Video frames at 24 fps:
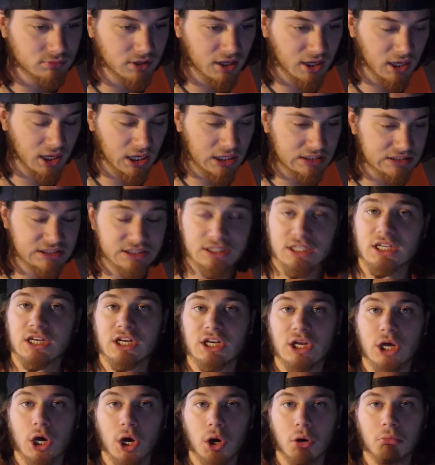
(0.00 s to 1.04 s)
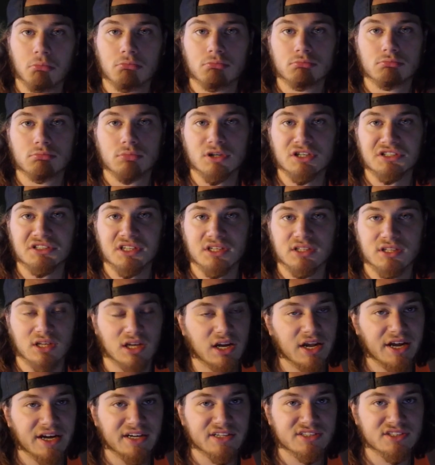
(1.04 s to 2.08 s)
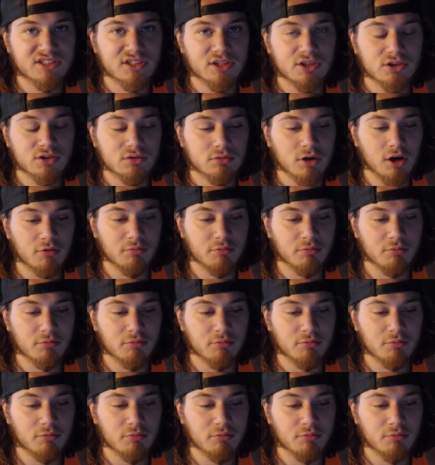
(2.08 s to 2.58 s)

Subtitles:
And I said no. He's like, did I ask you?